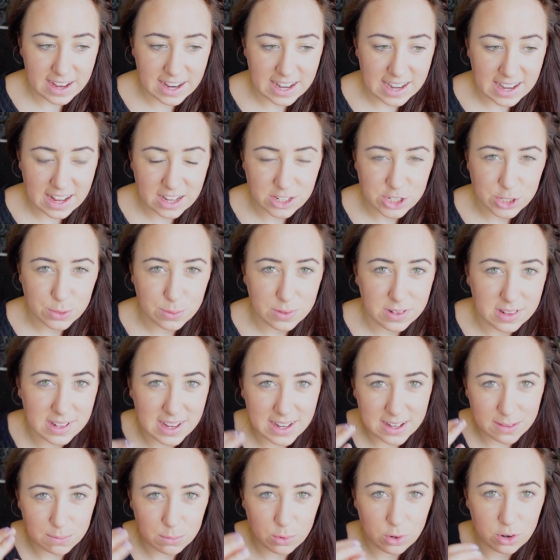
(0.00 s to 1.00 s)
an actual
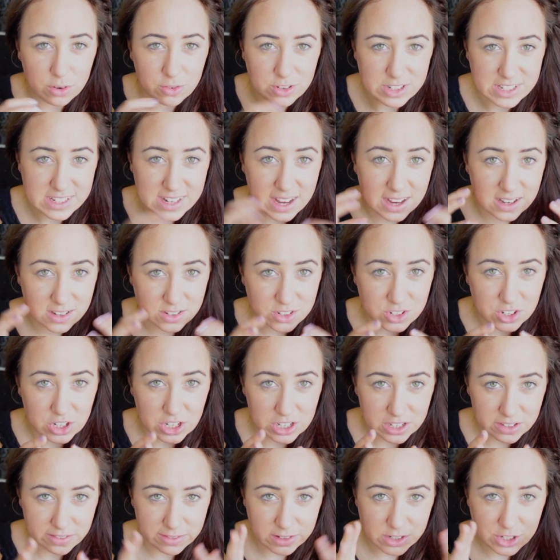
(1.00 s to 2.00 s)
like more of a tanned
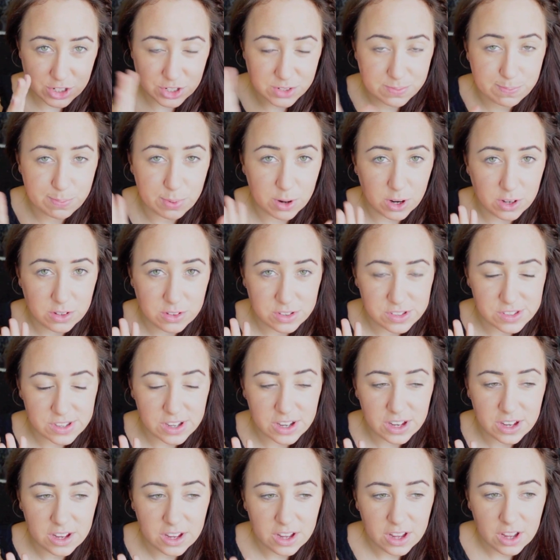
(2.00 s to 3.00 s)
colour and just
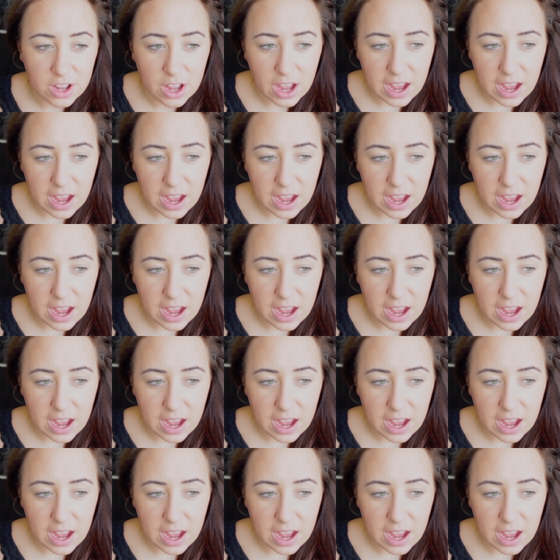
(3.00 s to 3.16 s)
bronzer.